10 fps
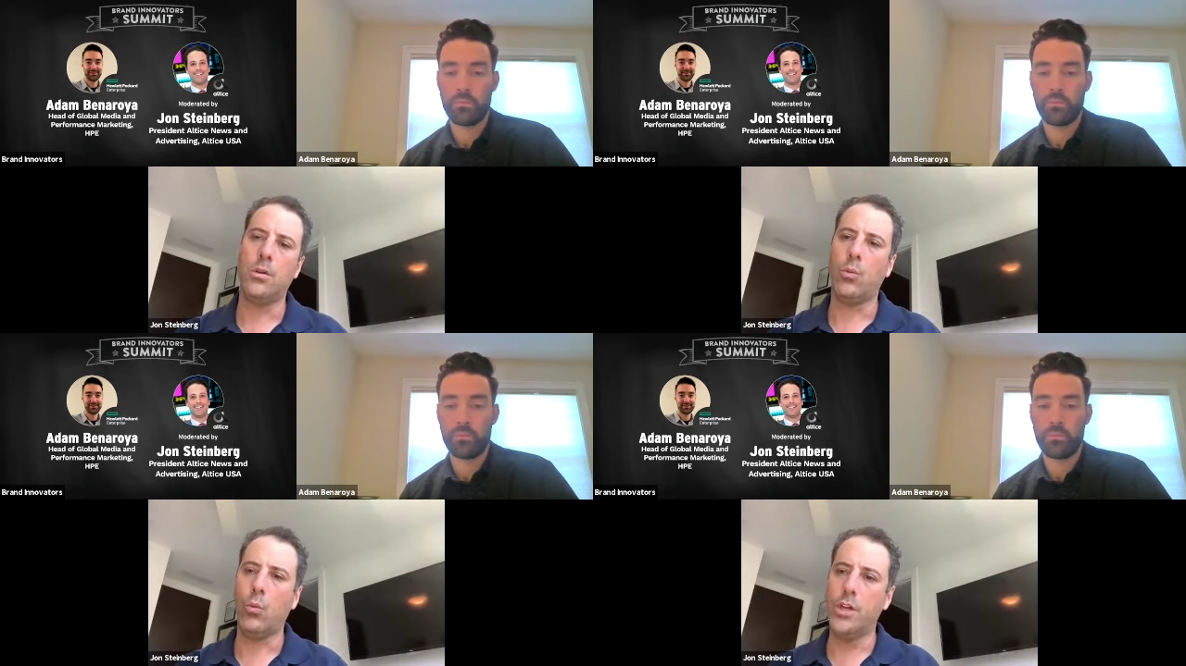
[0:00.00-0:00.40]

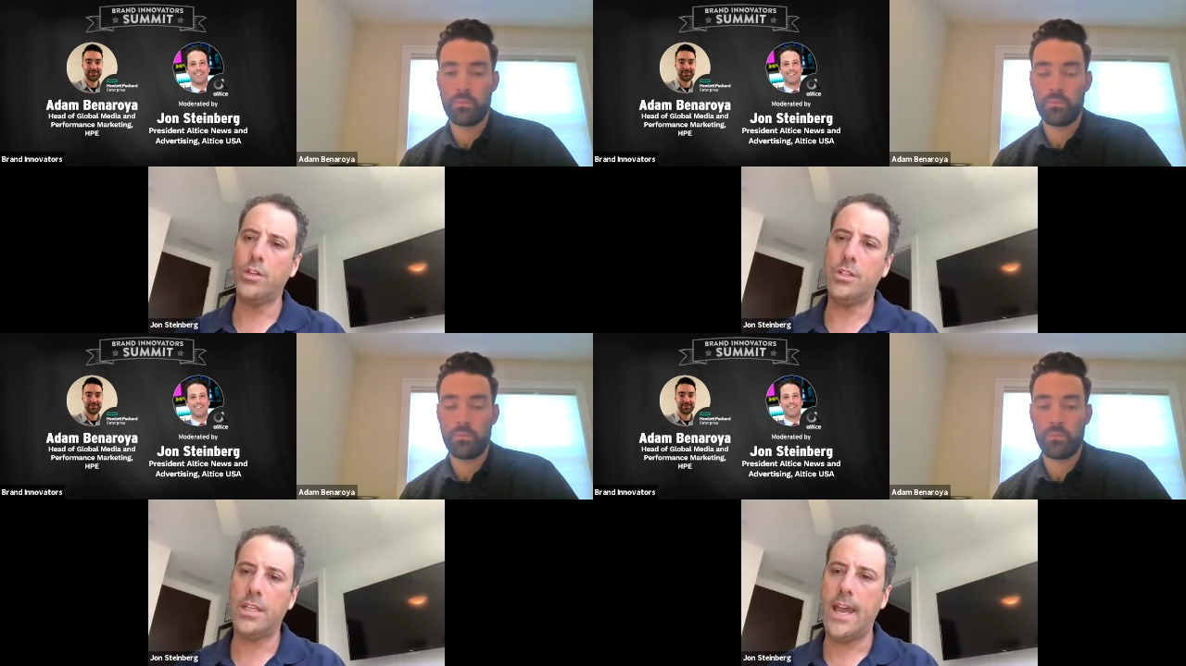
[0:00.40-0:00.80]
Speaker 1: what
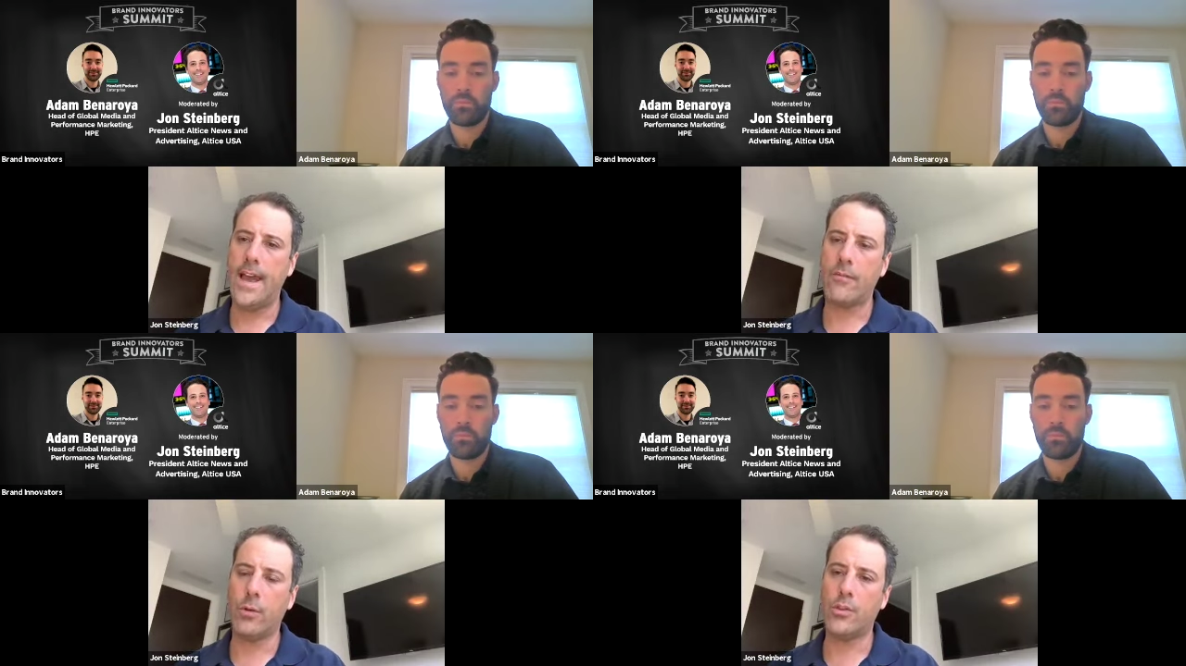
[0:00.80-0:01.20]
you did
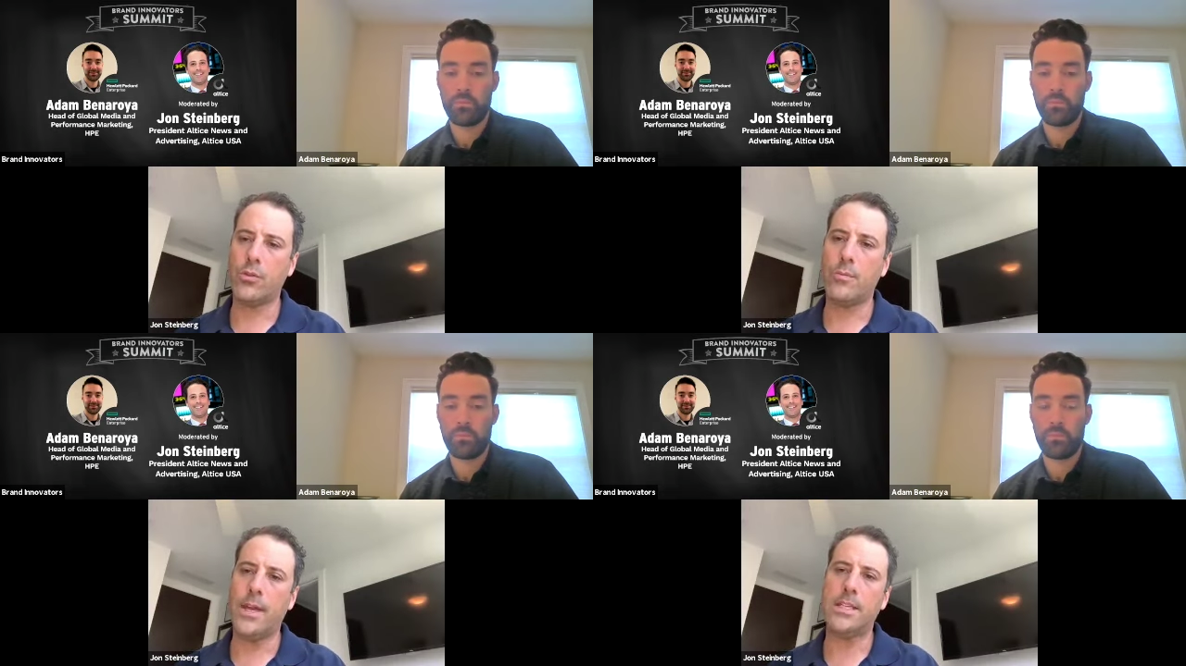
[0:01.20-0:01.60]
halfway through
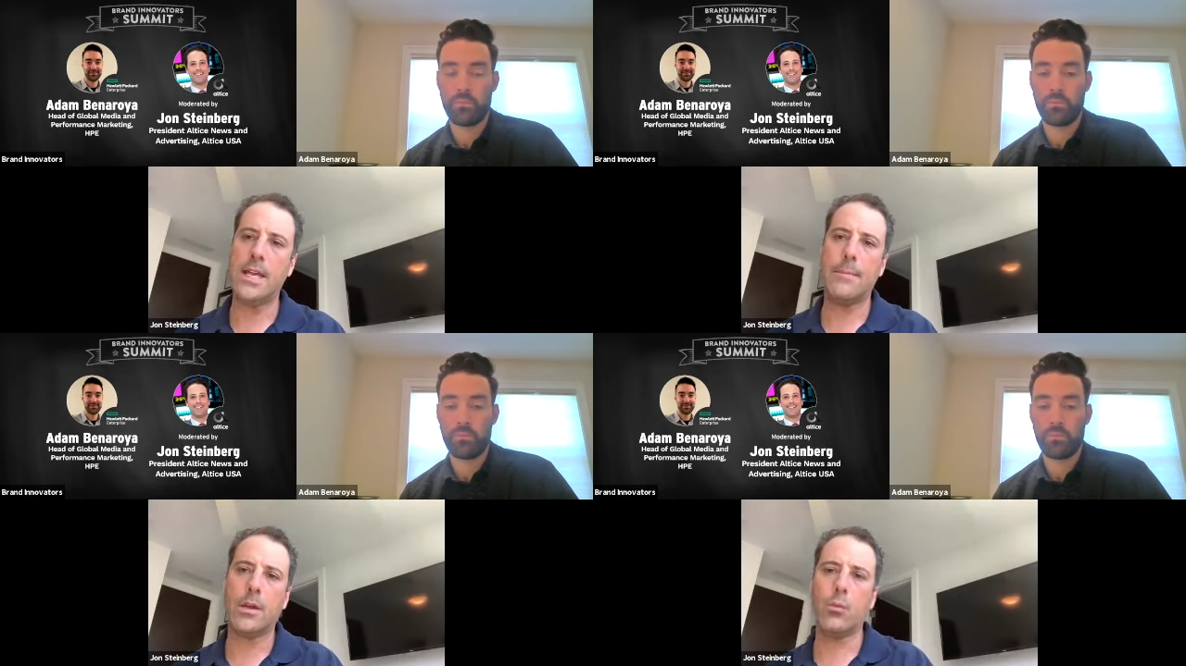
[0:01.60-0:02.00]
the
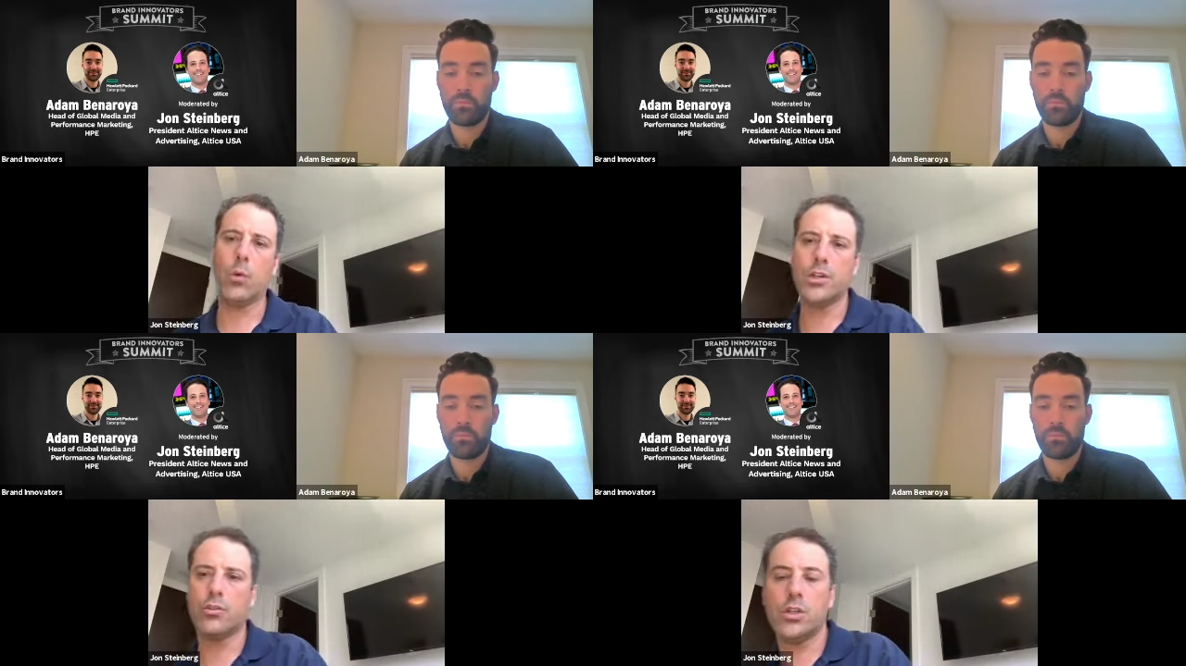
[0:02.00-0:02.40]
pandemic,
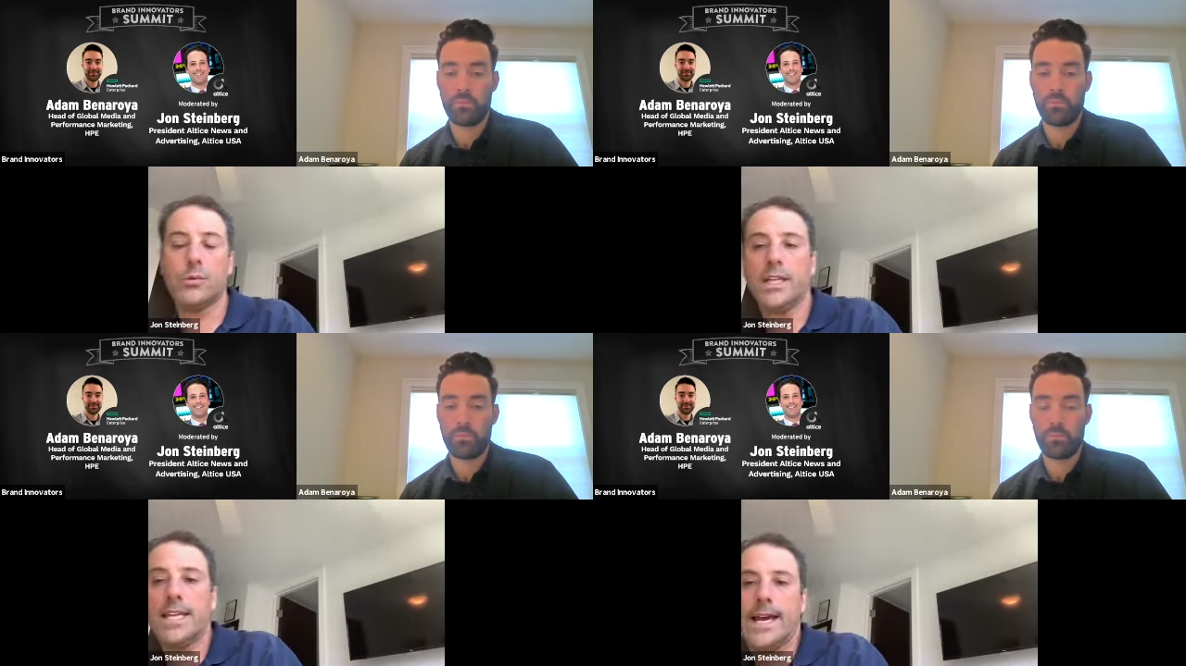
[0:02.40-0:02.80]
what you're
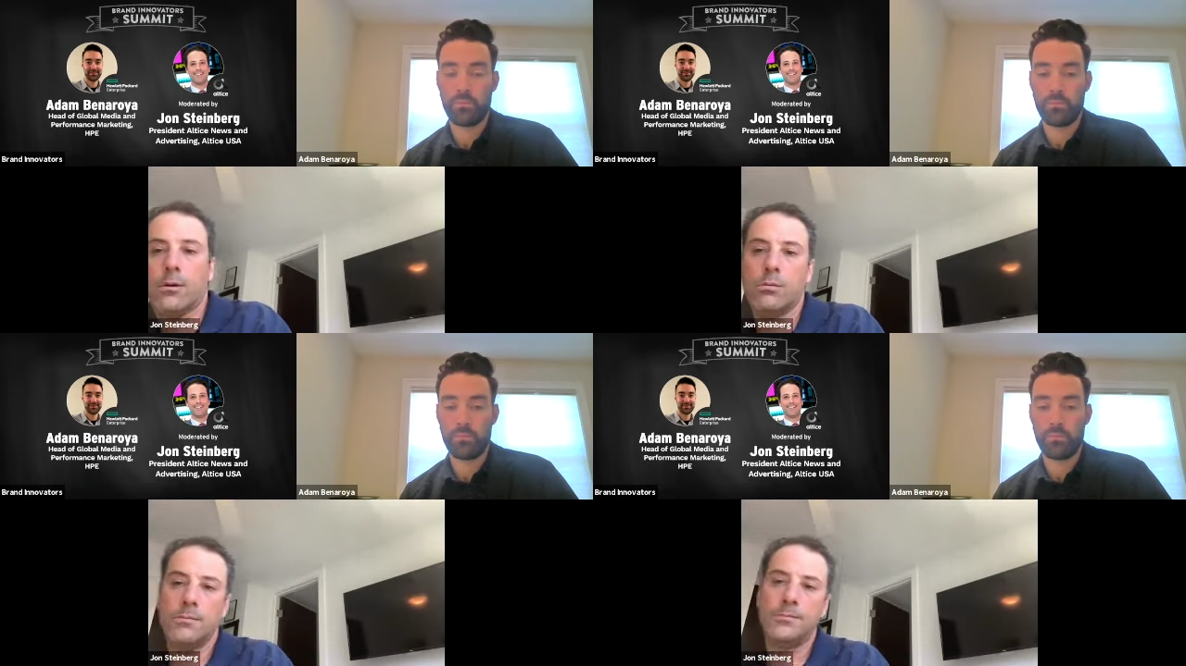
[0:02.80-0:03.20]
doing now.